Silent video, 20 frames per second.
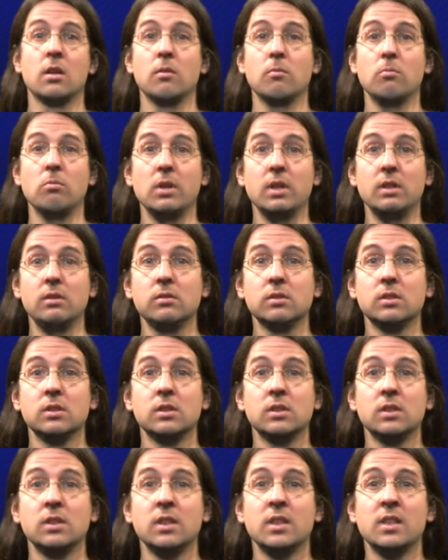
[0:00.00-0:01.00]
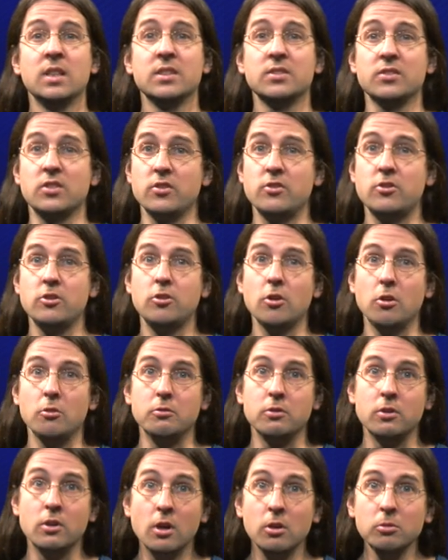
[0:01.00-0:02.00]
Well, since you
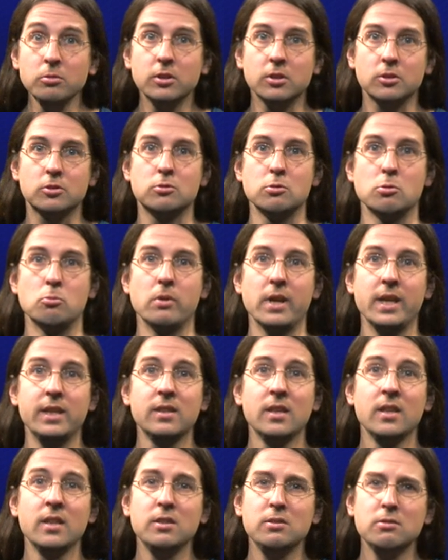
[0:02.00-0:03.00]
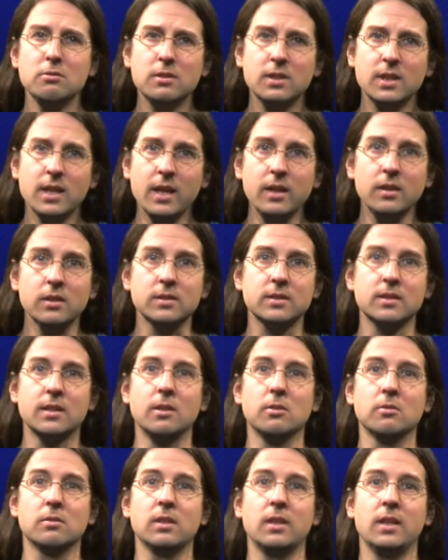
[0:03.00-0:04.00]
don't know your true weight, you cannot
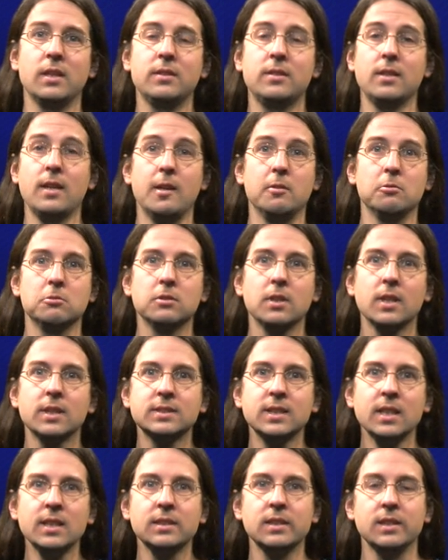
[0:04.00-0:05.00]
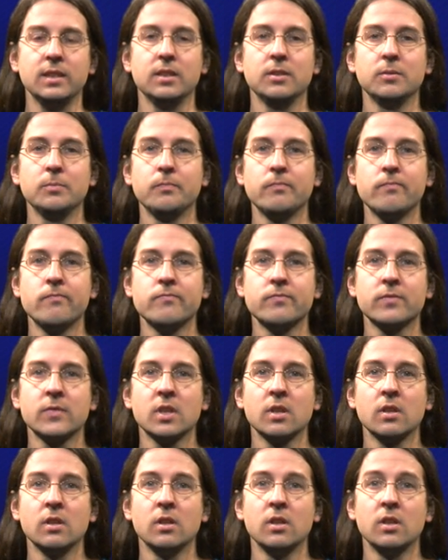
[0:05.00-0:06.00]
calculate the error exactly.
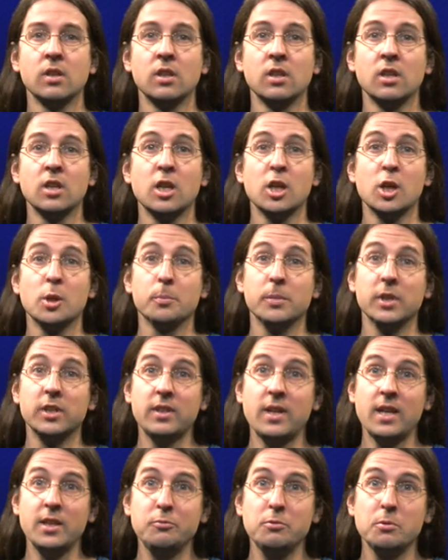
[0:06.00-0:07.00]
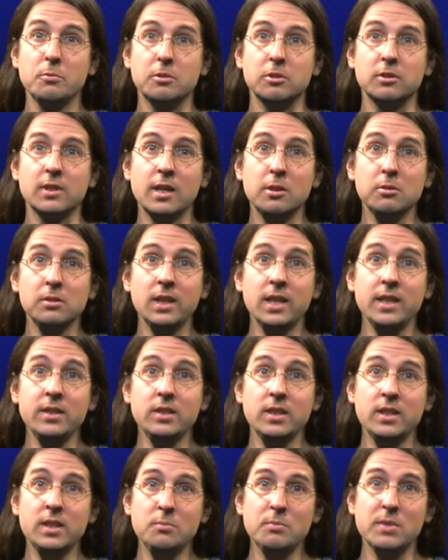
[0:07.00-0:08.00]
But as we will calculate
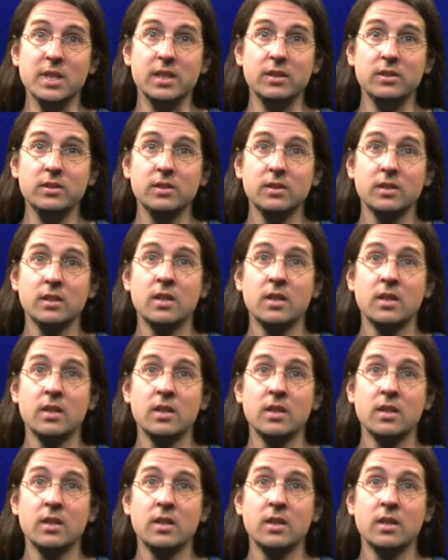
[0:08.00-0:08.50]
in a minute,